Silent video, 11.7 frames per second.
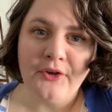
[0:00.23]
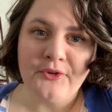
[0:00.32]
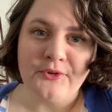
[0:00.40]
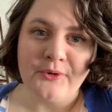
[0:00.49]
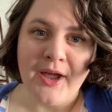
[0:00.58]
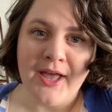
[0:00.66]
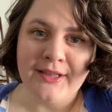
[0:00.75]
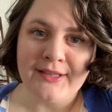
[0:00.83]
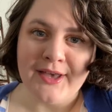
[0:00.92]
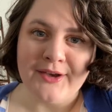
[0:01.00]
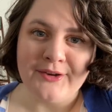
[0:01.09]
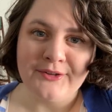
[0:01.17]
Oh,
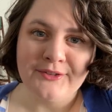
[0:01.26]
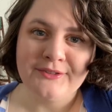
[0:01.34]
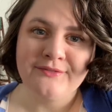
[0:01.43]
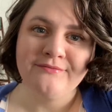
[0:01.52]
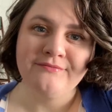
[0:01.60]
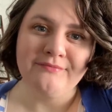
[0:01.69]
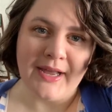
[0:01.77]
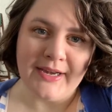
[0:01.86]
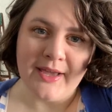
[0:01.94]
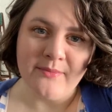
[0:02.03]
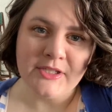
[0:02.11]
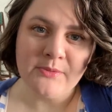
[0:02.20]
hello. My
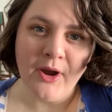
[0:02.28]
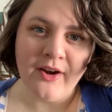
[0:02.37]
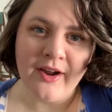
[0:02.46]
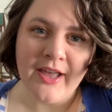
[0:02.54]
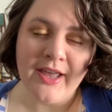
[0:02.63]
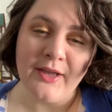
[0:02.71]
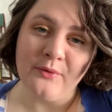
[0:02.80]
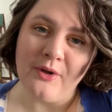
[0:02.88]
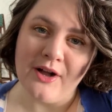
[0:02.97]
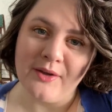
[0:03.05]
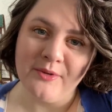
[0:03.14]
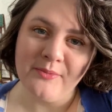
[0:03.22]
name is Mara, and
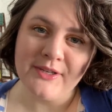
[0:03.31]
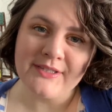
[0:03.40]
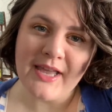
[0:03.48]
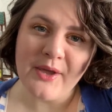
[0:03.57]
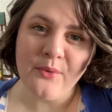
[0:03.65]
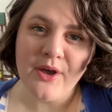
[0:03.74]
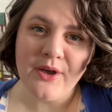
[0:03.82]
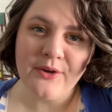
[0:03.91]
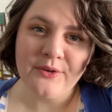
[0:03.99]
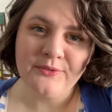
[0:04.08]
welcome to Books Like Whoa.